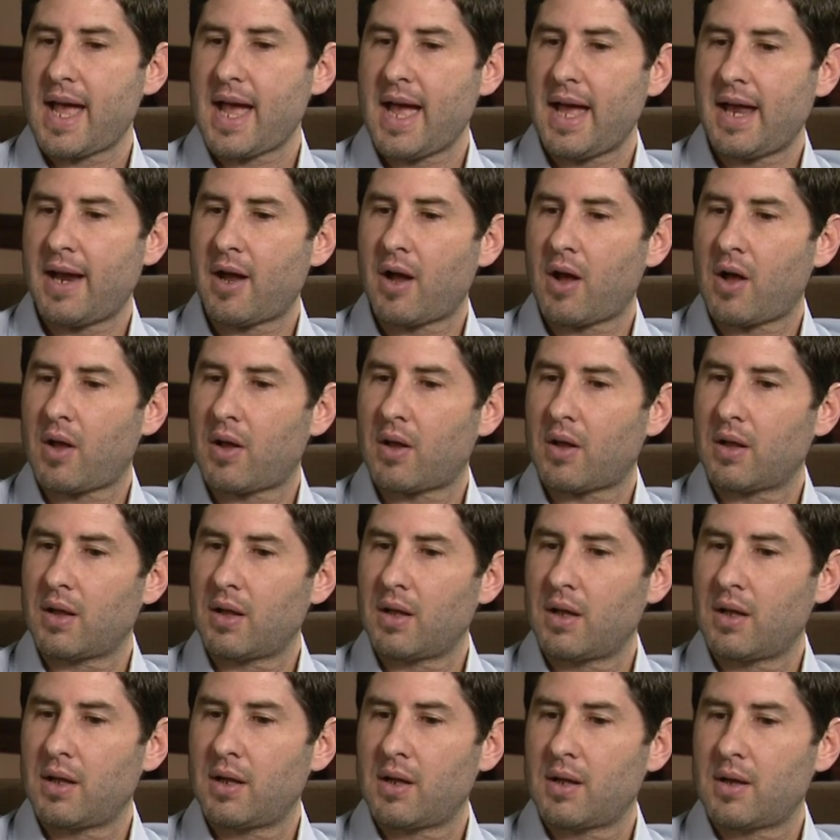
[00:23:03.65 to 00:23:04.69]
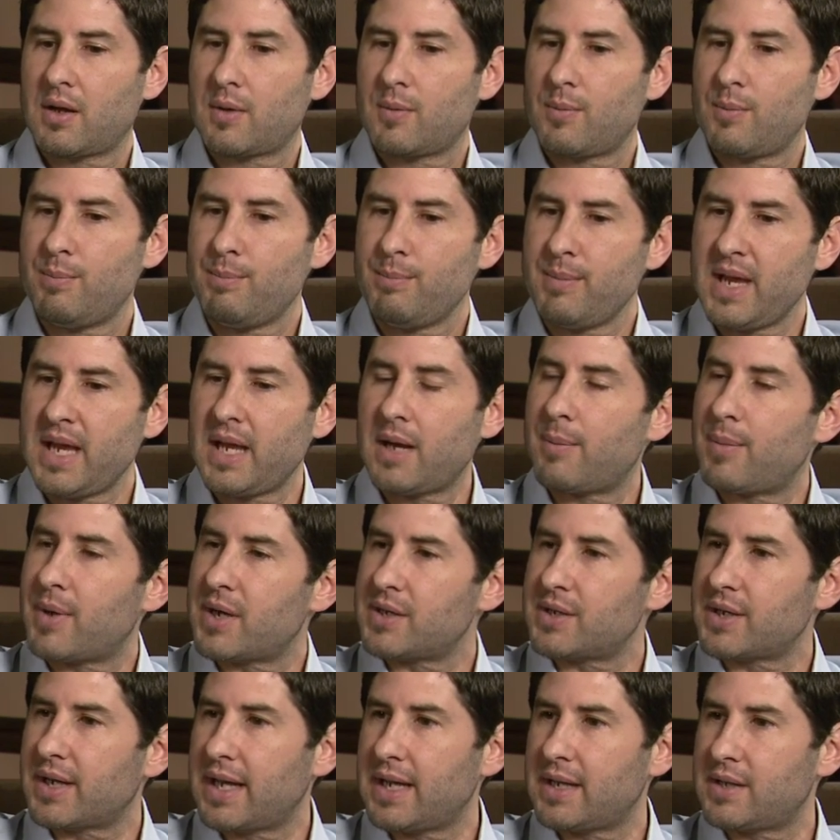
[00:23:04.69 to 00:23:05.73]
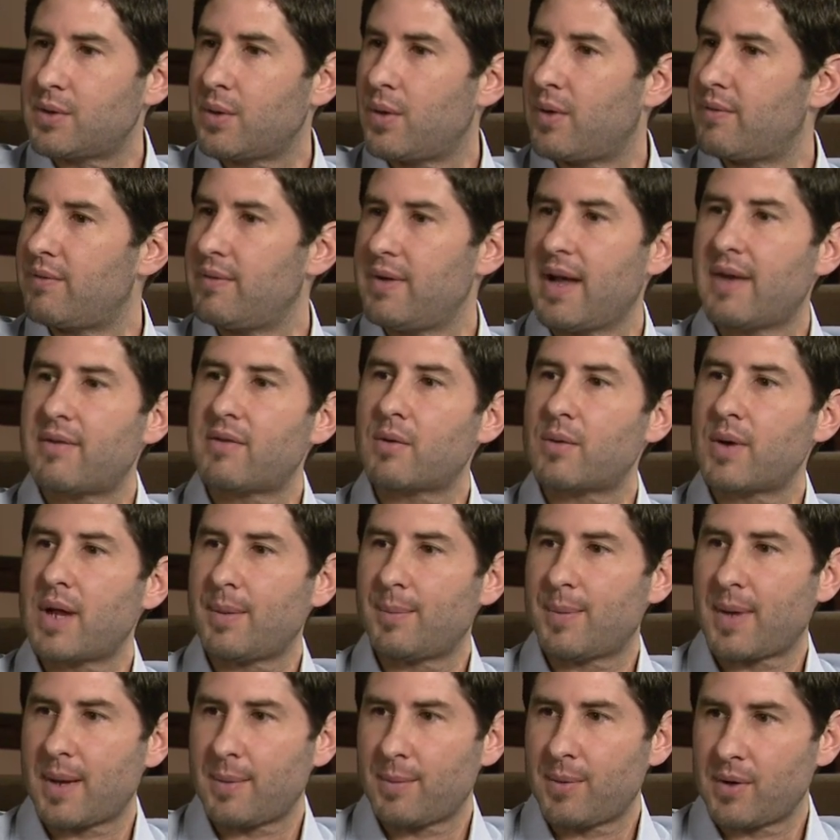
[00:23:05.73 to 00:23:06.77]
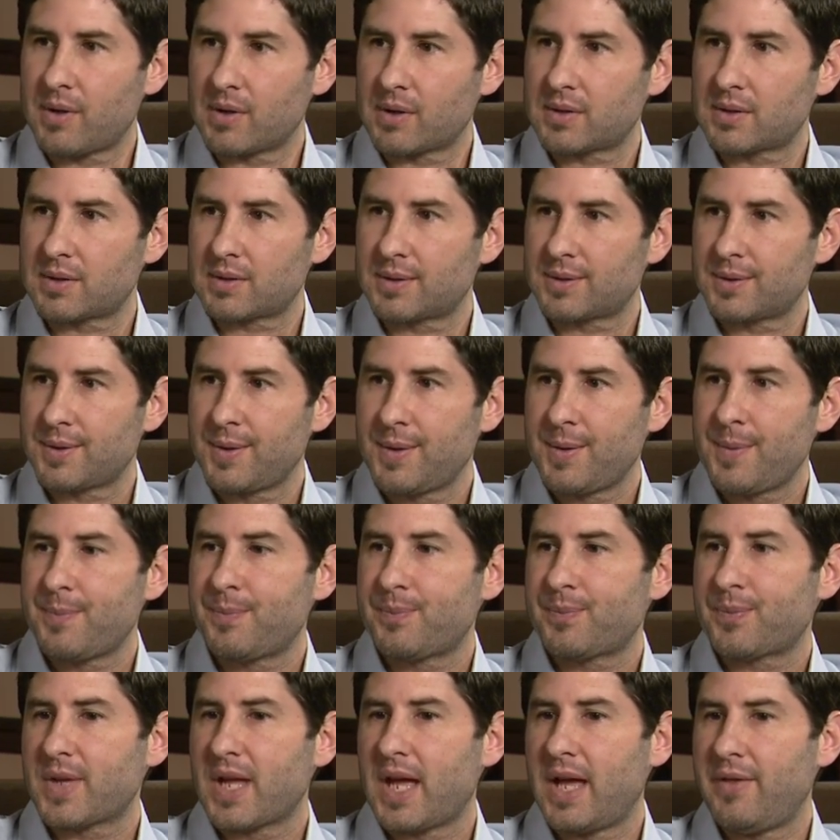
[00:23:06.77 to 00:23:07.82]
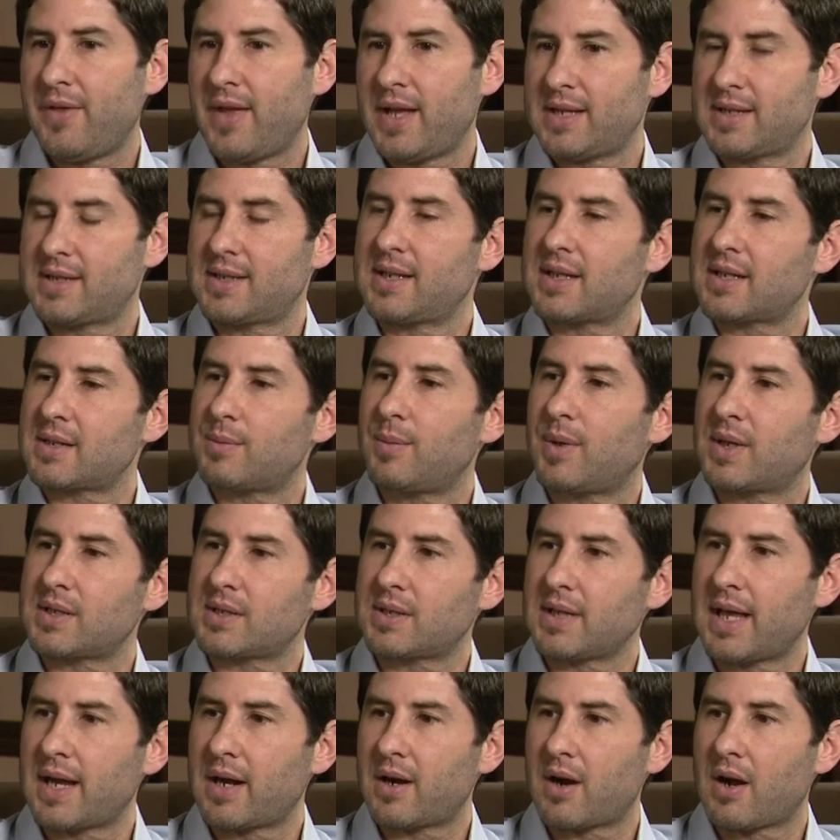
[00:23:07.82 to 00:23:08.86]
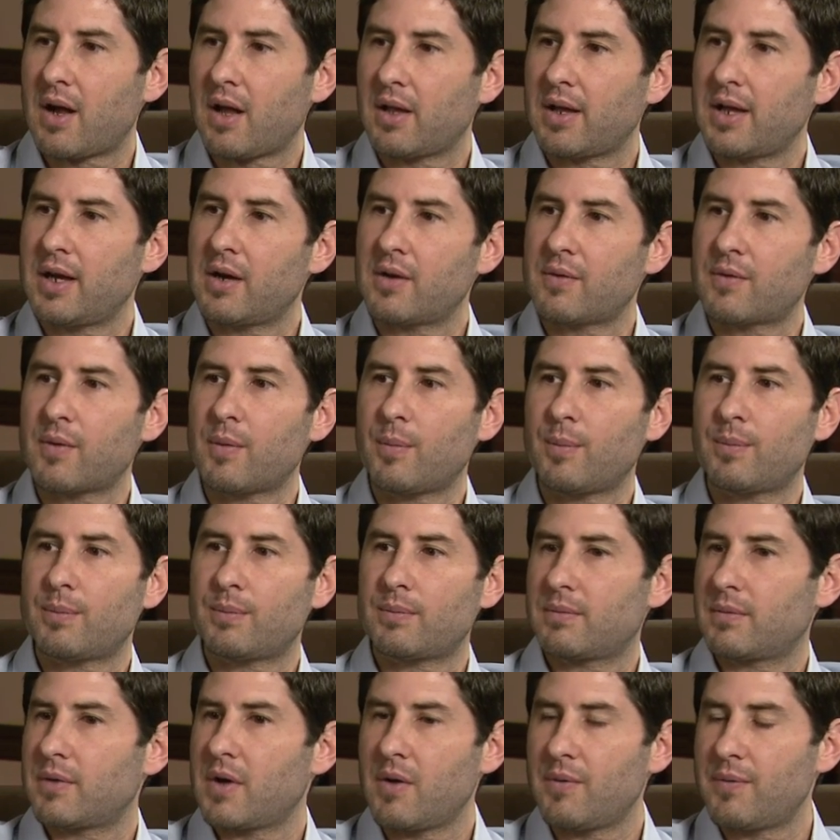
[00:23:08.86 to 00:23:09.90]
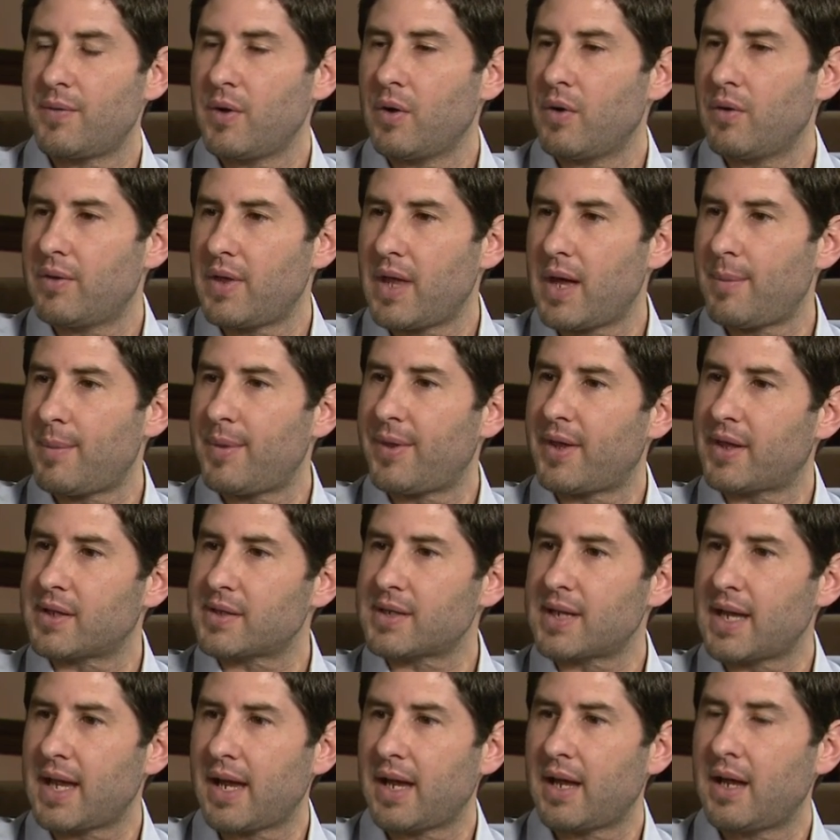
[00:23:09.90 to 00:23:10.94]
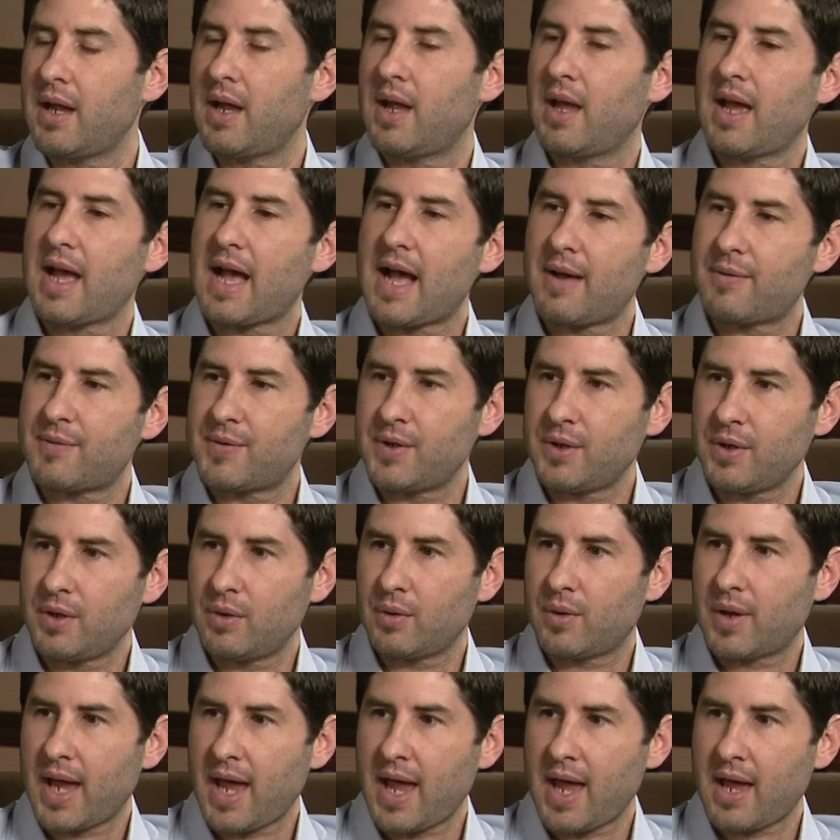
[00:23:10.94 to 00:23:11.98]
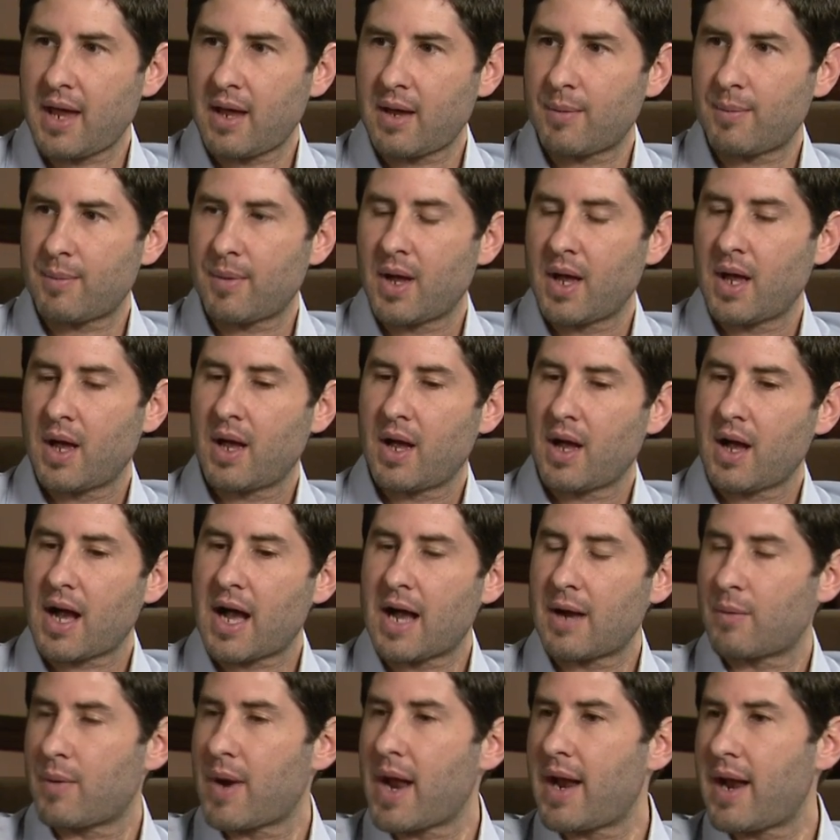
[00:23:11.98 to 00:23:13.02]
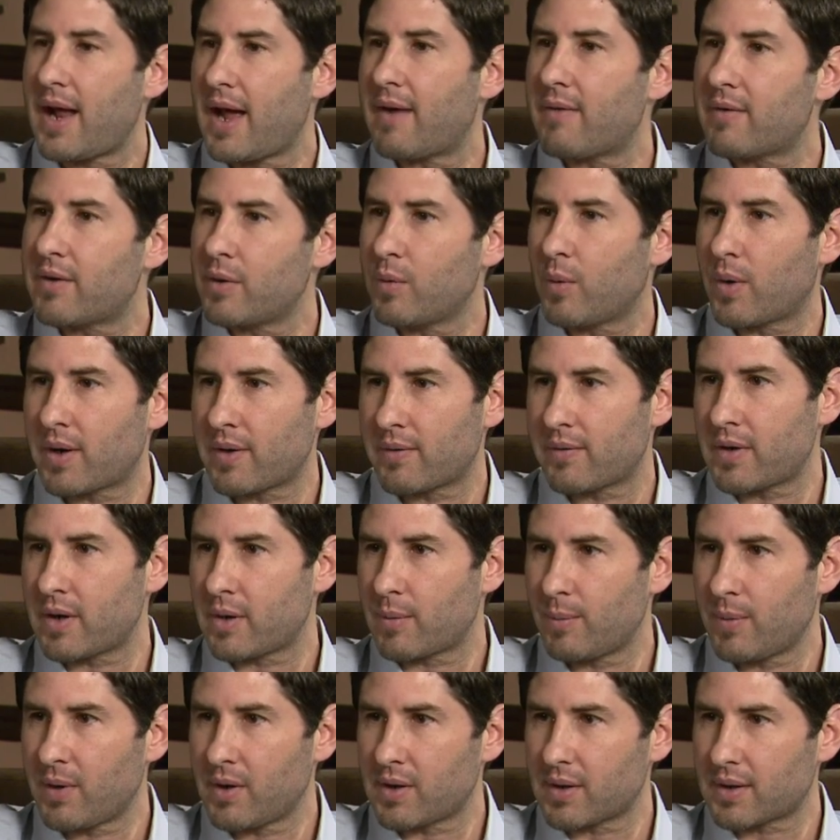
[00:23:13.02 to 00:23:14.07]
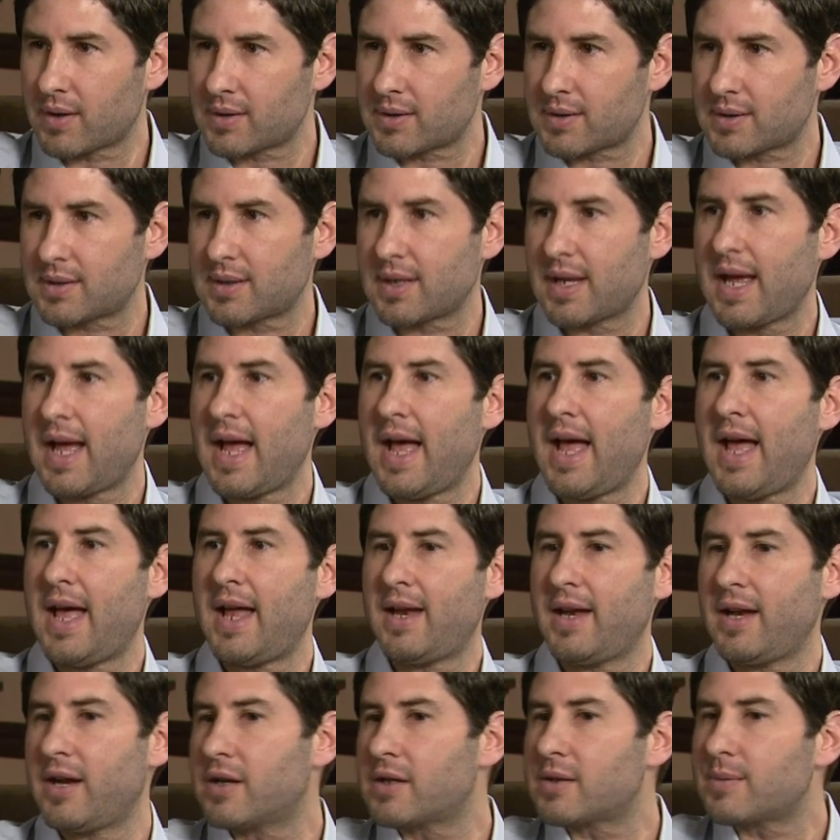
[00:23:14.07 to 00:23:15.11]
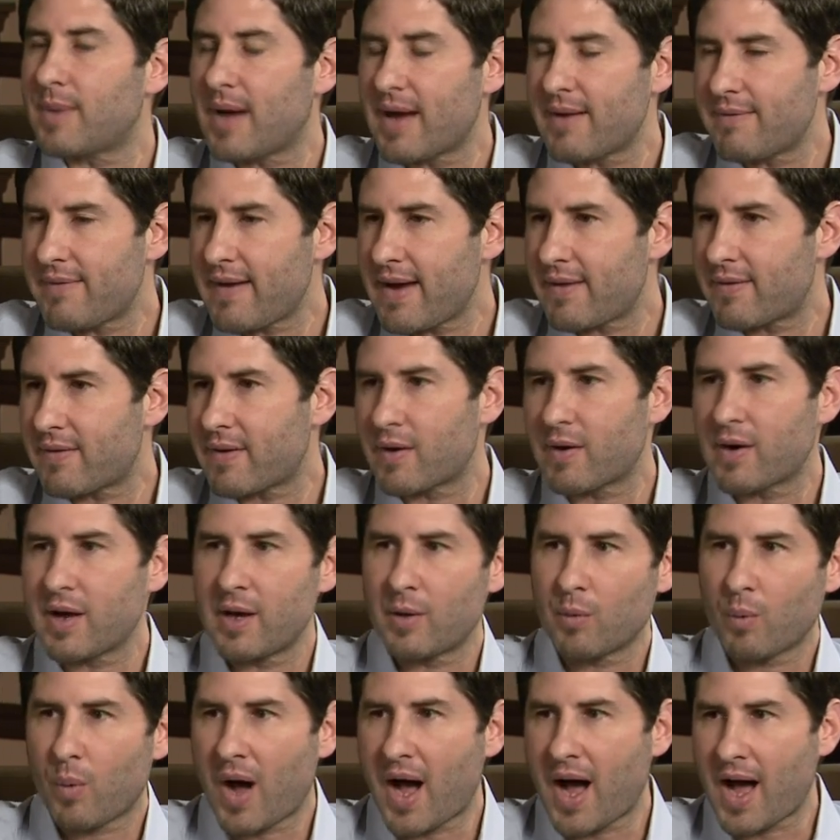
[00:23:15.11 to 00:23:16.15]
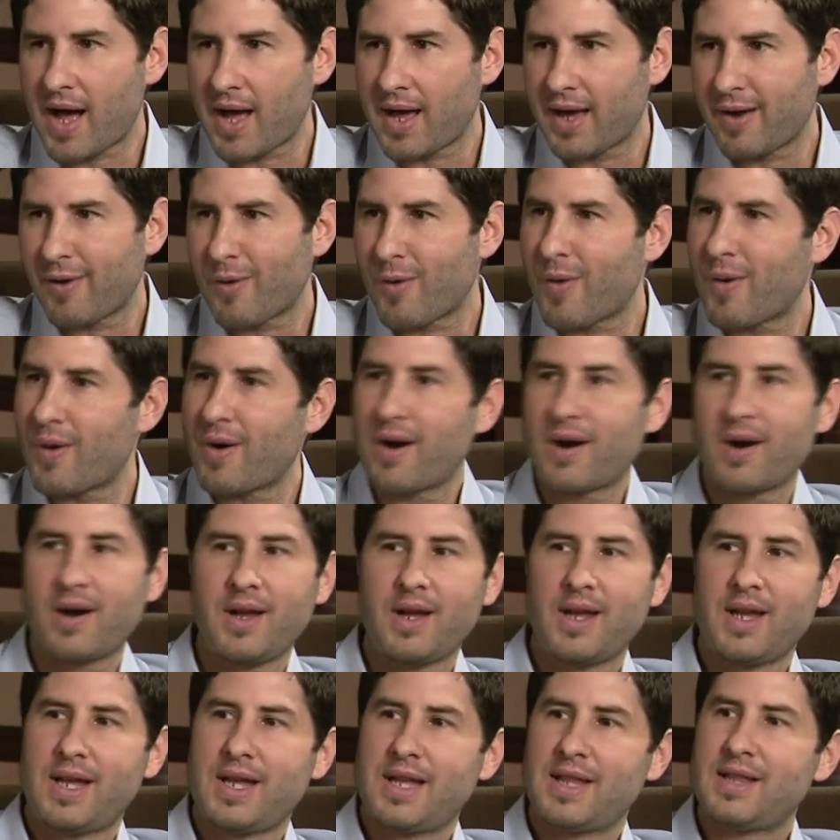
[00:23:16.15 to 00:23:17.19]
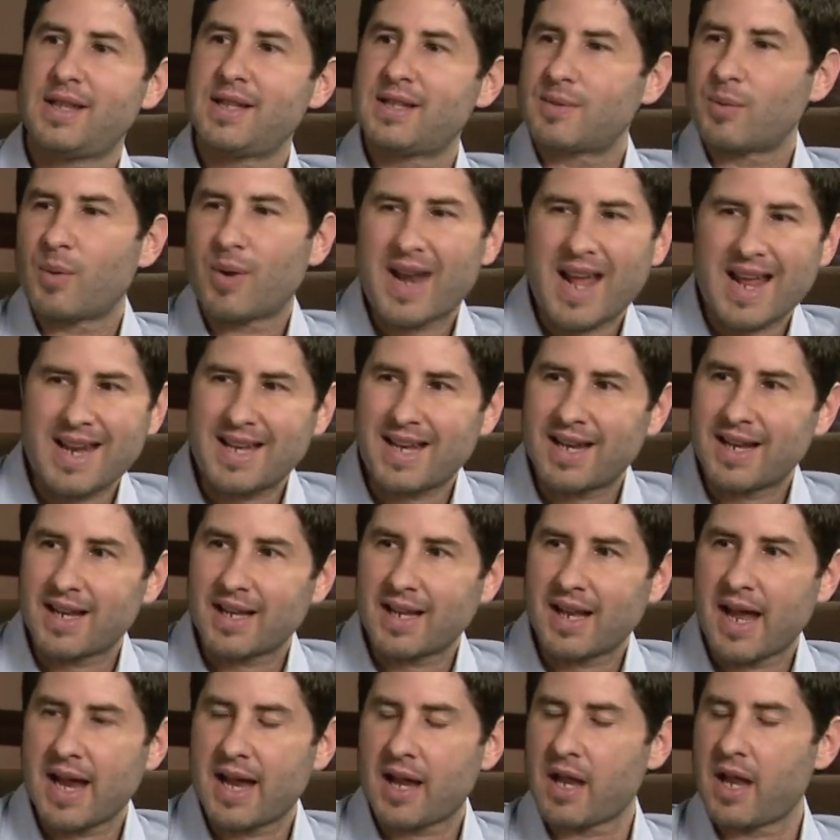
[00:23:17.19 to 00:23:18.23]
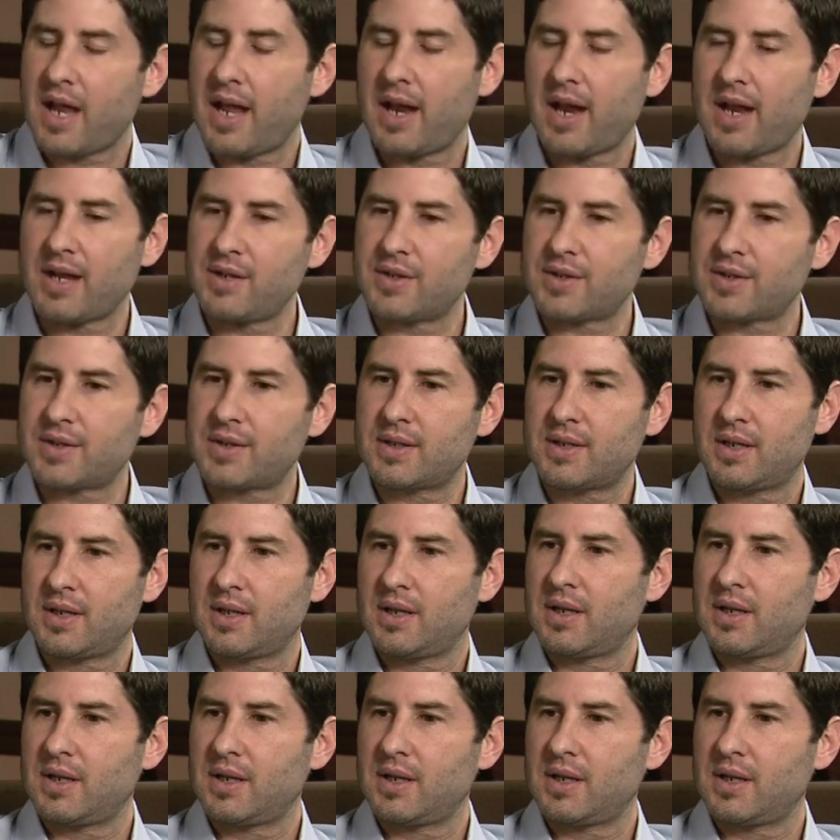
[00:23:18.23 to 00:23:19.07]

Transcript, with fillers: and I'll meet a bunch of kids who have never read my books, and then six months later I'll hear from a few of them, and they'll say, after you came. I read every one of your books, and here's my favorite and why, or this one I didn't like. And I just